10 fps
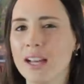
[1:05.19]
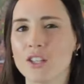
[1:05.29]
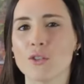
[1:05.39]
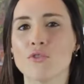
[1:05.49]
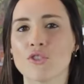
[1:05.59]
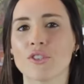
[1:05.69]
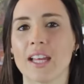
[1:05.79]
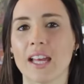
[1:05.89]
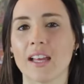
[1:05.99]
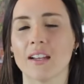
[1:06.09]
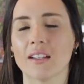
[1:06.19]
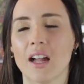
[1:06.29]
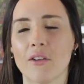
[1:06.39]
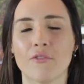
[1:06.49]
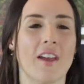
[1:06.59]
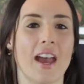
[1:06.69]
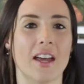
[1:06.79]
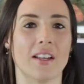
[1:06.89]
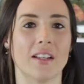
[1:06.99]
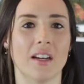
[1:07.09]
not usually a
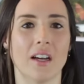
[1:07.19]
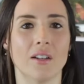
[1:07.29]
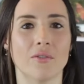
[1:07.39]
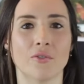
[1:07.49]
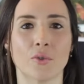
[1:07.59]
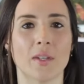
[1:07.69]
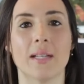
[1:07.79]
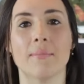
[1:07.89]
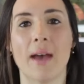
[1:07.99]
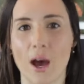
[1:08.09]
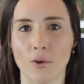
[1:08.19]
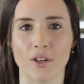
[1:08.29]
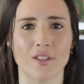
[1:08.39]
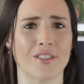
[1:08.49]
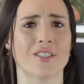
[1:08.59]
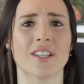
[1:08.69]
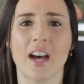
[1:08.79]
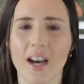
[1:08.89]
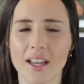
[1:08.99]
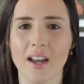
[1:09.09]
fan of green powders. There's a
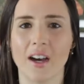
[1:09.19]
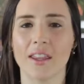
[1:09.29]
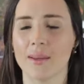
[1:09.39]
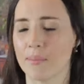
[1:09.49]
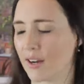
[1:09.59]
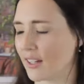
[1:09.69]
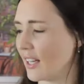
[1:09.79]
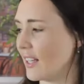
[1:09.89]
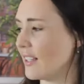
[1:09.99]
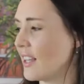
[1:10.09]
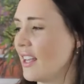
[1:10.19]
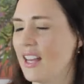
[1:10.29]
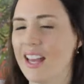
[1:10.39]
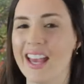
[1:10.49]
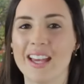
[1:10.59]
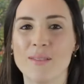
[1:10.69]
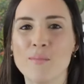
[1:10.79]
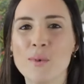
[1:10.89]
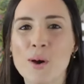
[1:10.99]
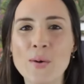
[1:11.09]
ton on the market
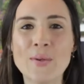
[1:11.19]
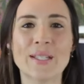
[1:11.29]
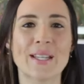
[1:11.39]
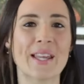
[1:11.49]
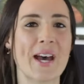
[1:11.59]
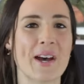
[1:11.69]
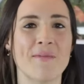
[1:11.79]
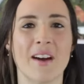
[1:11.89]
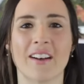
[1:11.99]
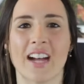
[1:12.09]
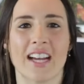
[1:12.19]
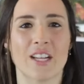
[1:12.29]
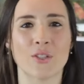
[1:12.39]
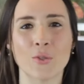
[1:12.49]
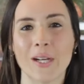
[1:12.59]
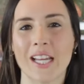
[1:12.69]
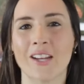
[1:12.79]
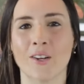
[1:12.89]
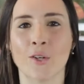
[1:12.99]
and most of them are kind of gritty or